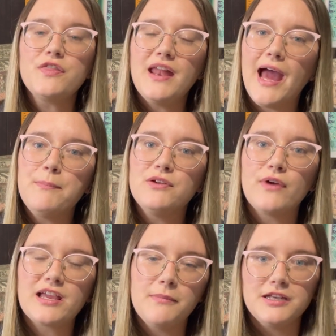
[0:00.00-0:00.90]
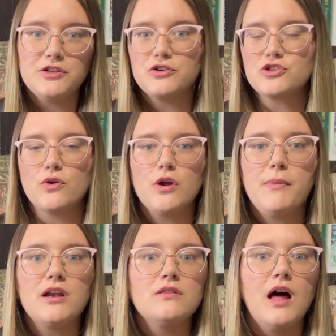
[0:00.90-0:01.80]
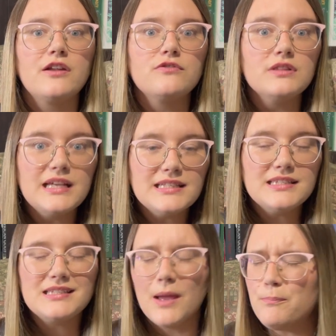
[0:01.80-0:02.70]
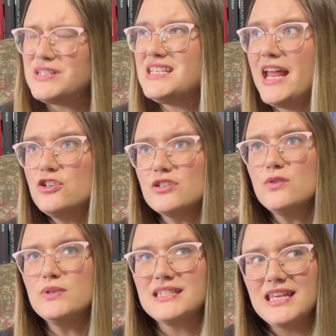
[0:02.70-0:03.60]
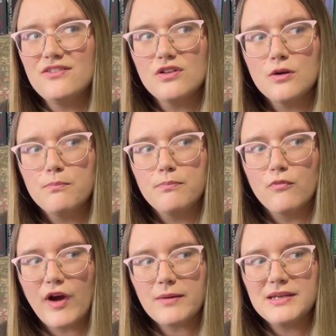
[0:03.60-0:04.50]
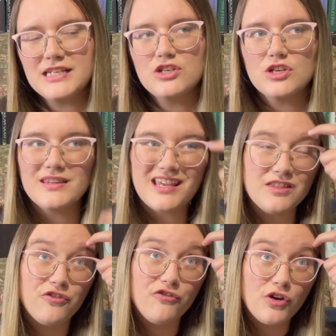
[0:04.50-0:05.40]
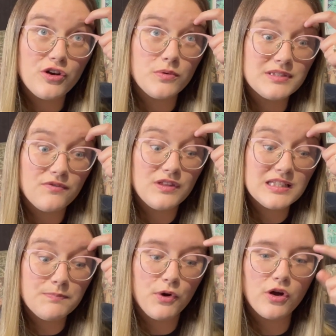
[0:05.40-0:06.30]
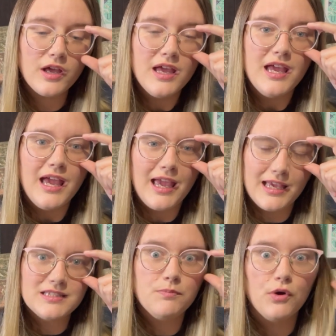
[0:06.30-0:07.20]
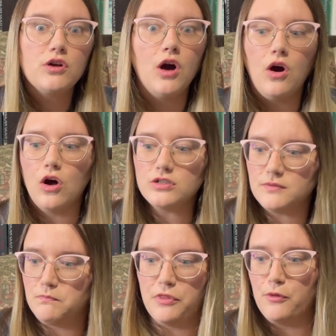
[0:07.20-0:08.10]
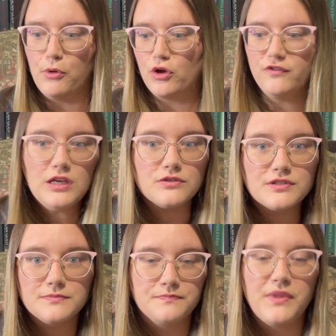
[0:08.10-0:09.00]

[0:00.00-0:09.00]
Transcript: that had been recommended or showed up on a lot of lists and potentially was even a recommendation like in the footnotes of this book is a book called The Book of Eels.